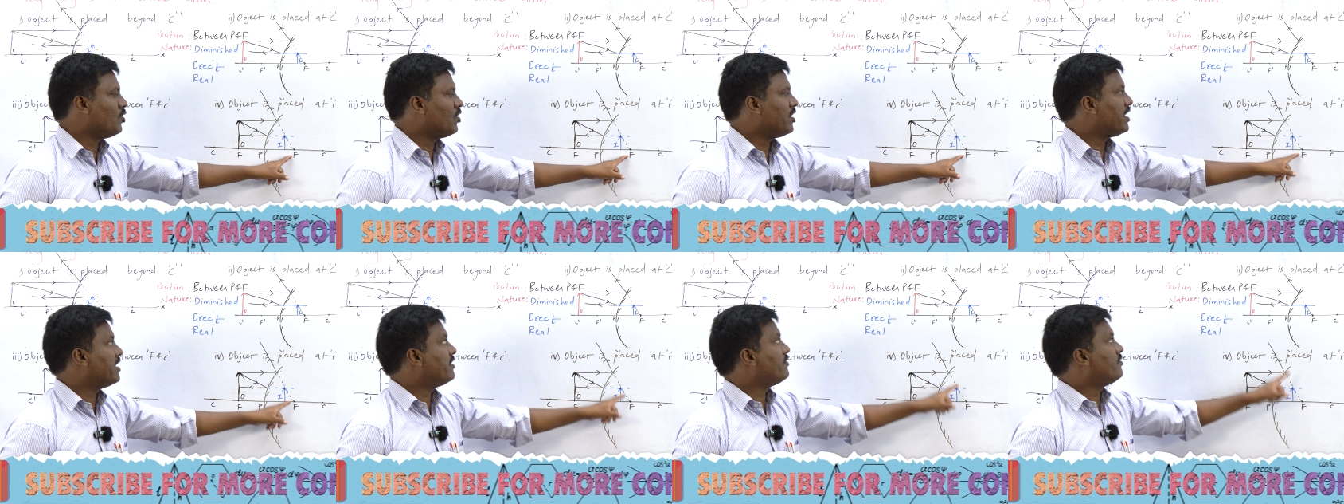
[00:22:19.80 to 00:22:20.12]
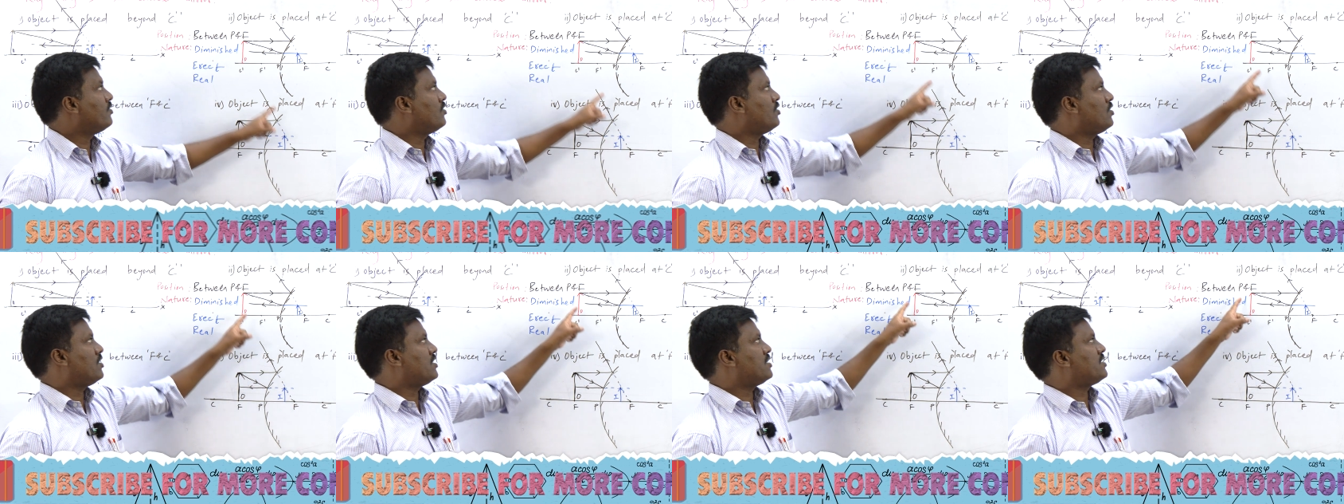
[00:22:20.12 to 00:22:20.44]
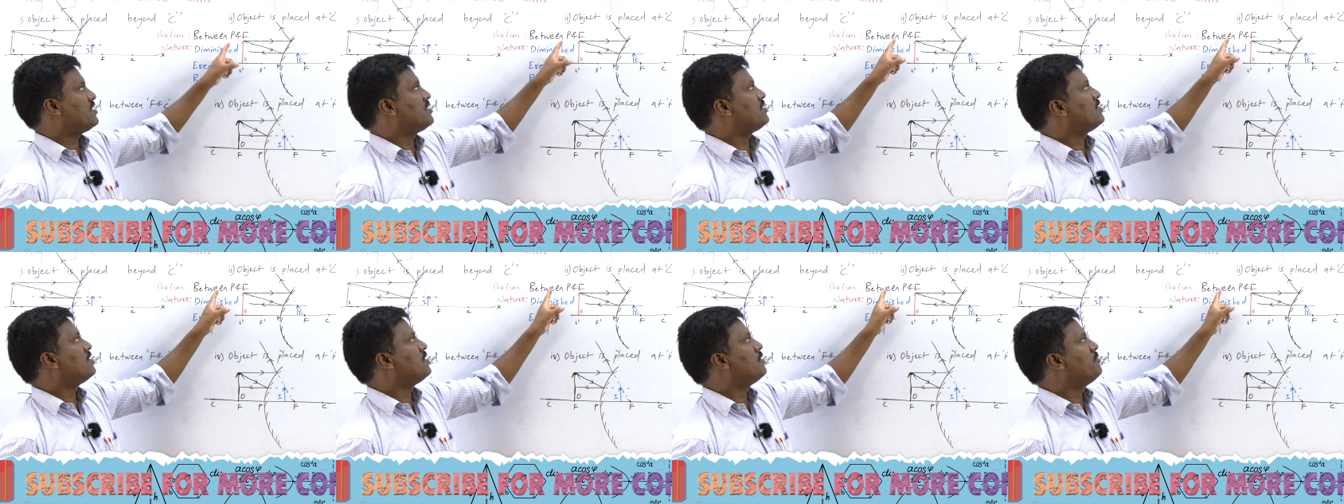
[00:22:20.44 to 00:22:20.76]
pole and
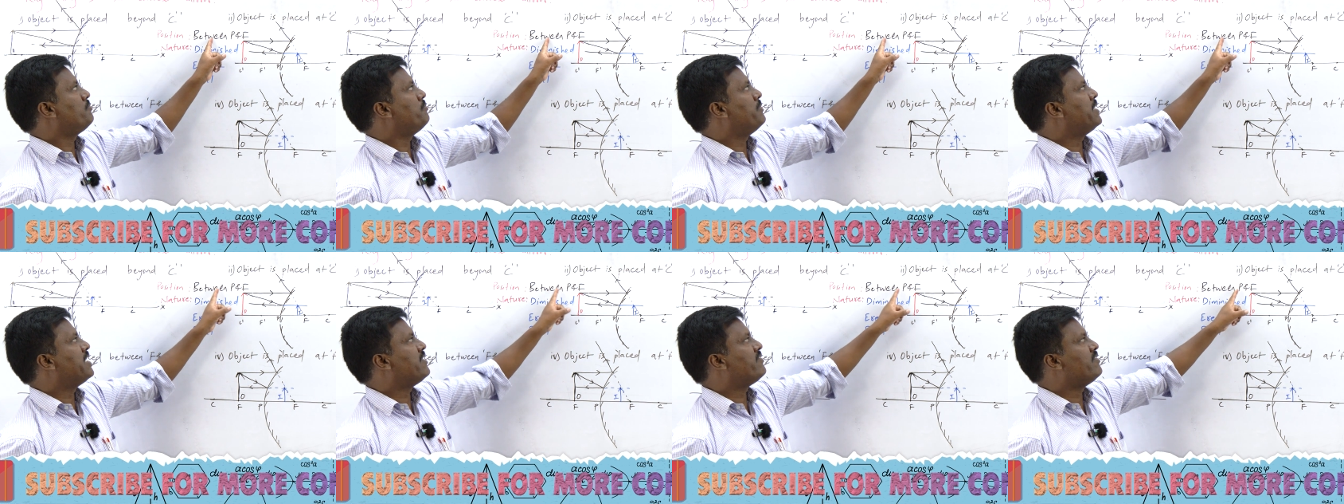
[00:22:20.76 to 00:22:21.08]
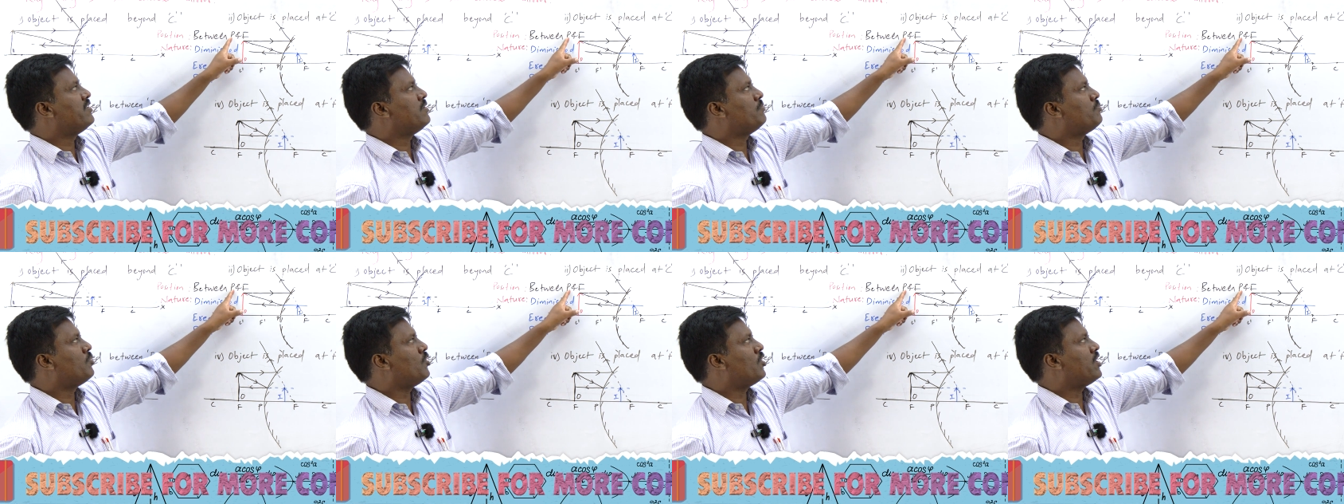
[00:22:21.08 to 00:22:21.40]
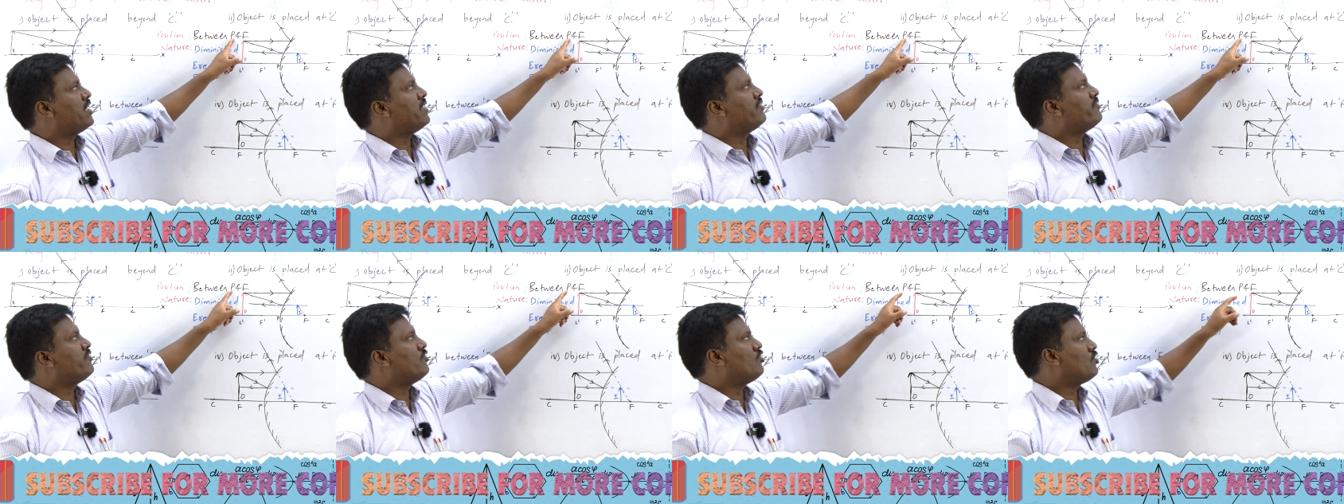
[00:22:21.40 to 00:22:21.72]
focus. Between
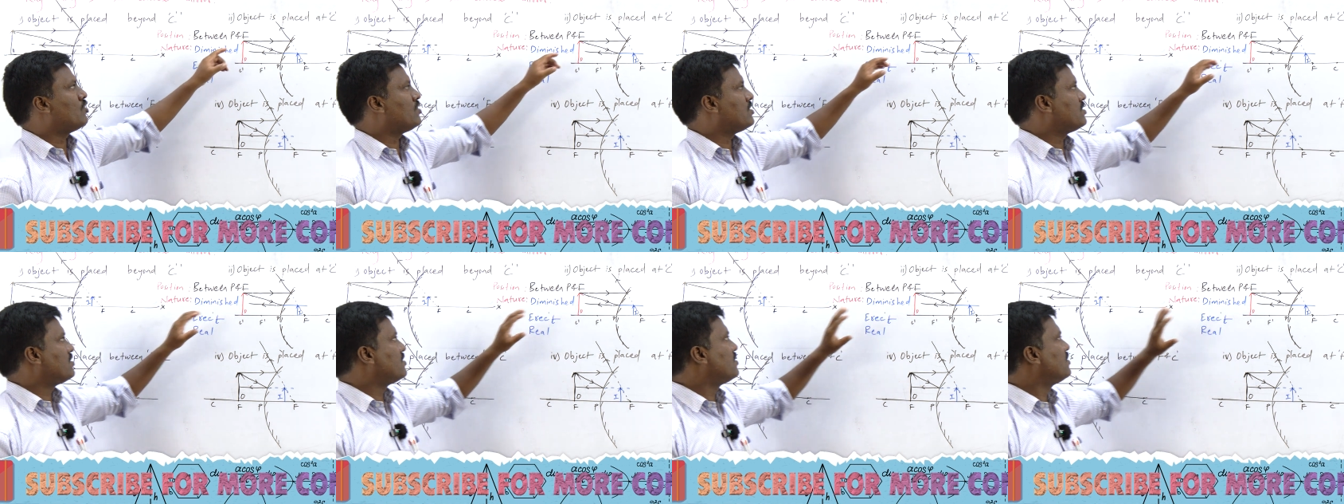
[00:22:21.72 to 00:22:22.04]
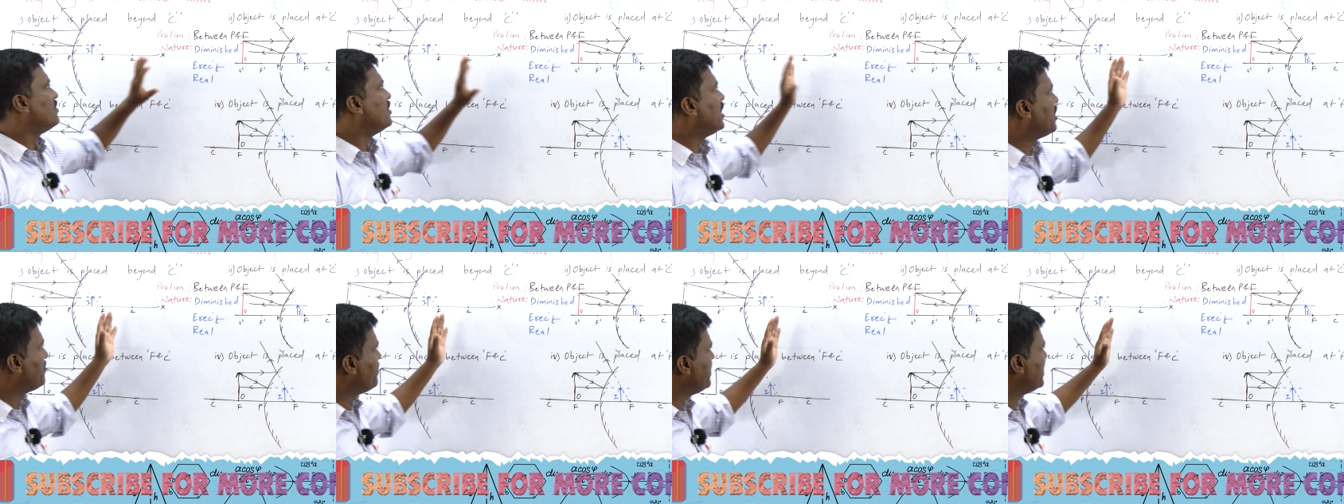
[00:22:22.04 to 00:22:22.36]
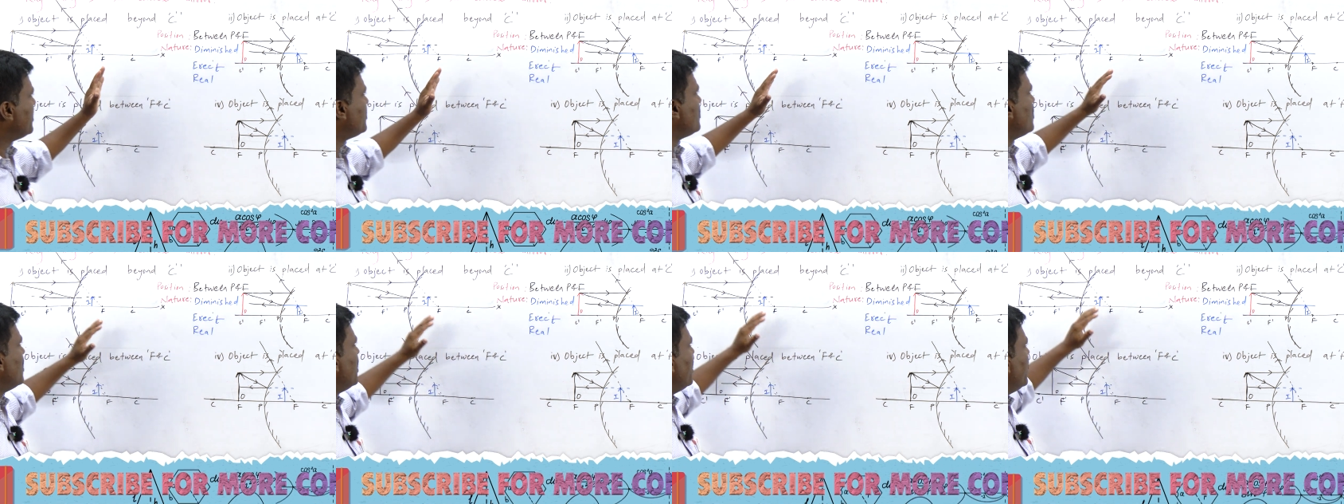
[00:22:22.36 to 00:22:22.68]
pole and focus. That
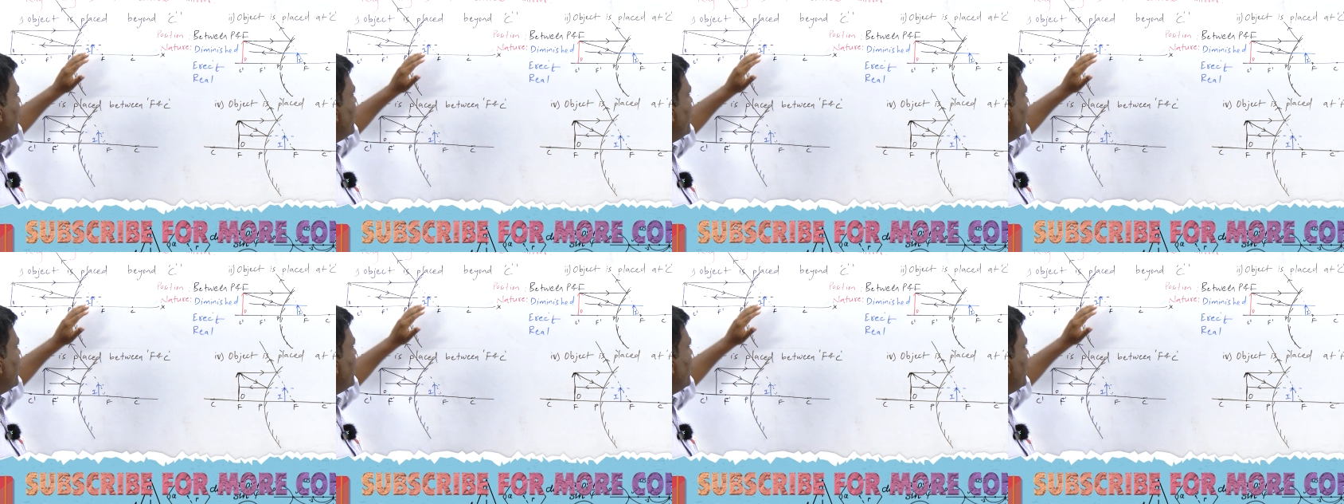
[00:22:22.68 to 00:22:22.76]
means